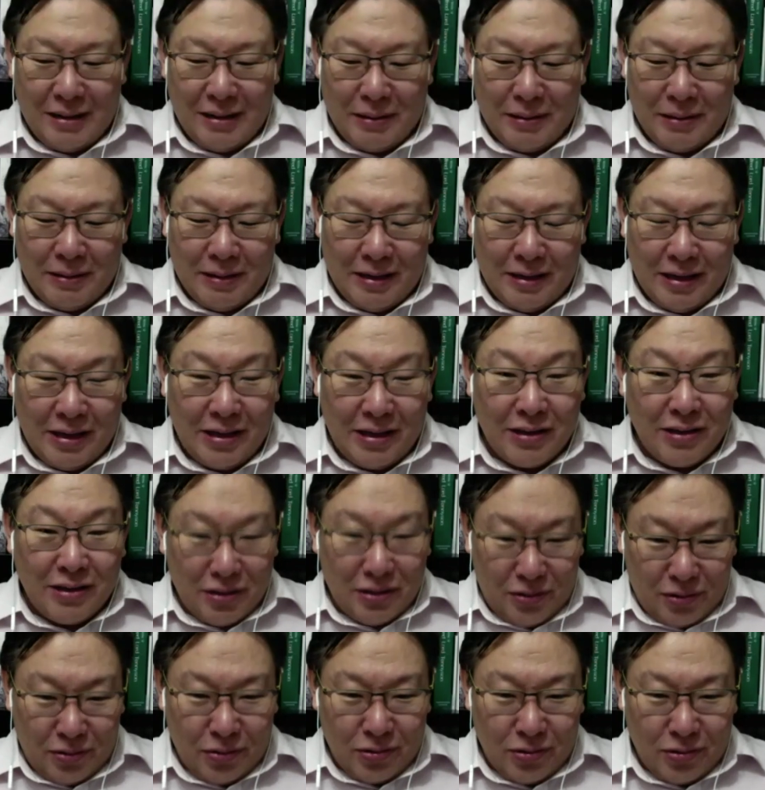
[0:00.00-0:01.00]
in
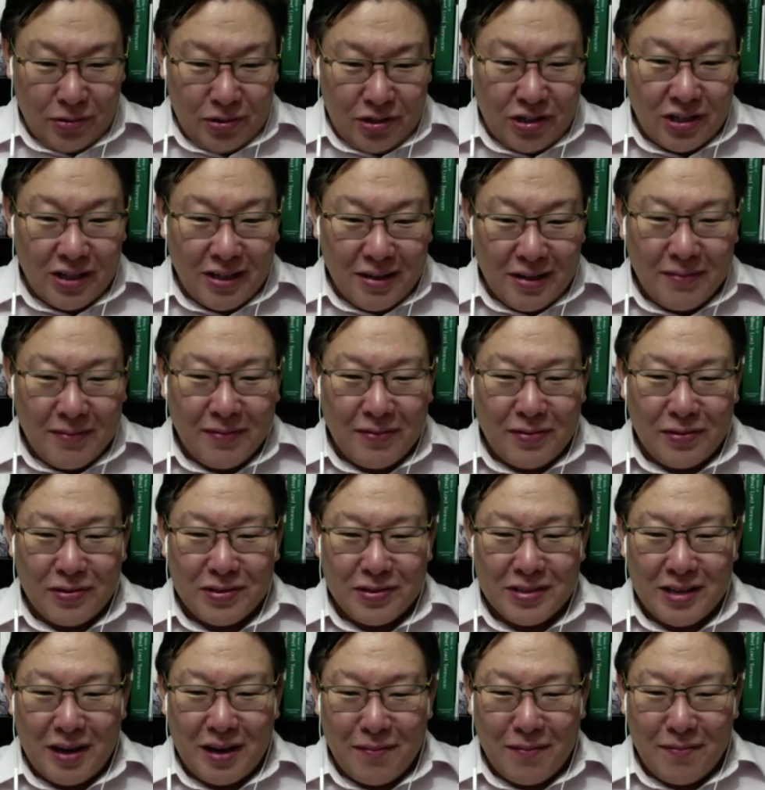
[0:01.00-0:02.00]
Yakutia for
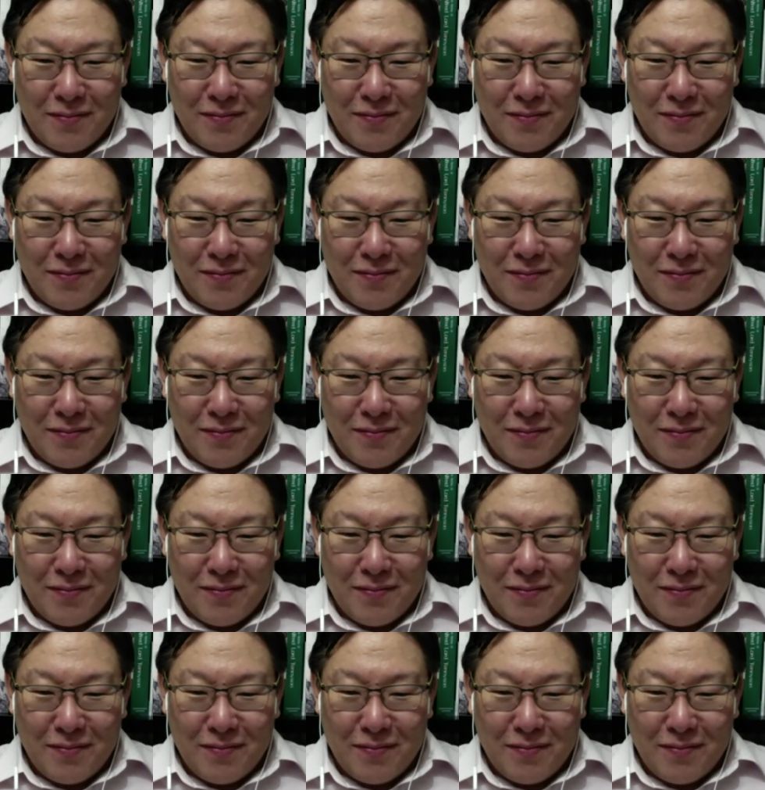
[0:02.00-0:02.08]
some